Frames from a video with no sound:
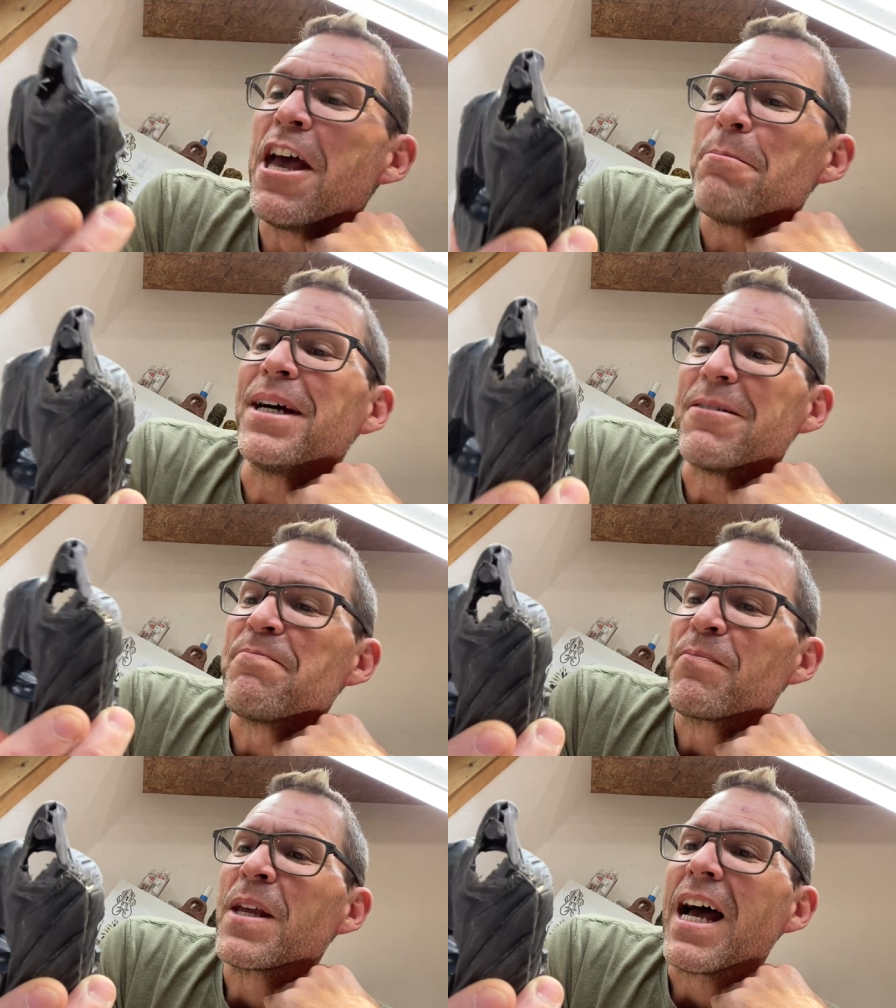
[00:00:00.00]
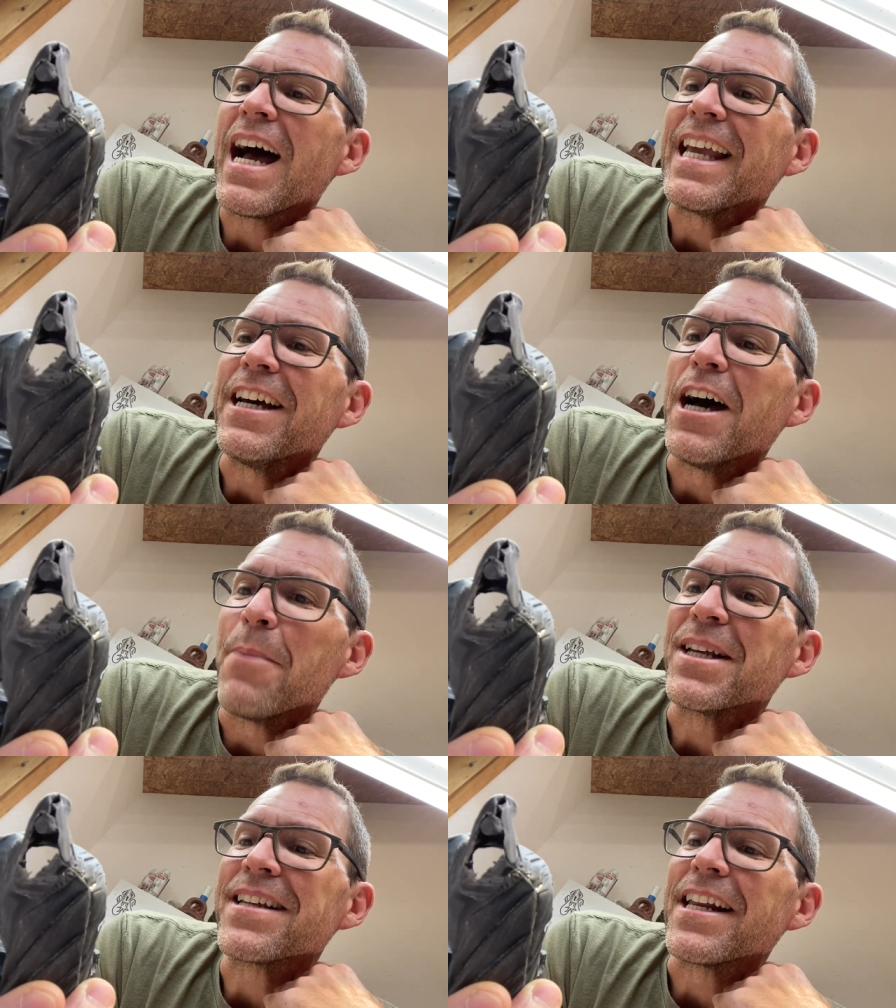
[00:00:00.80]
But I'm
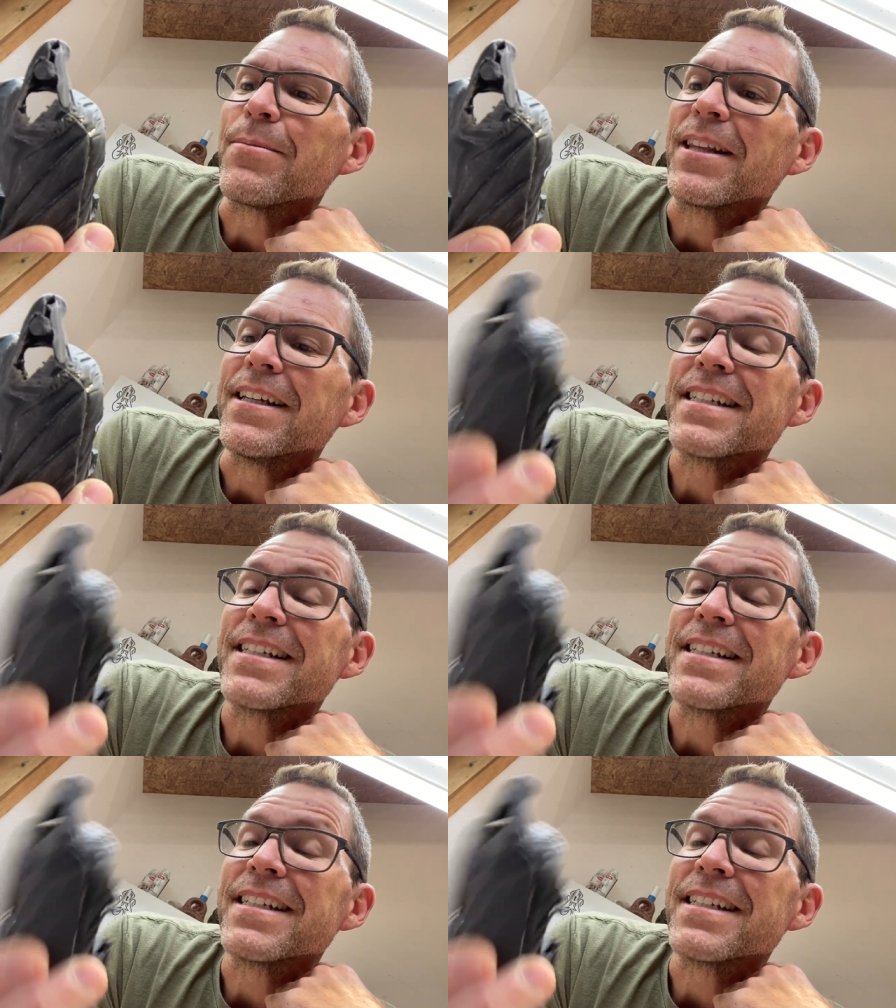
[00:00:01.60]
excited about this.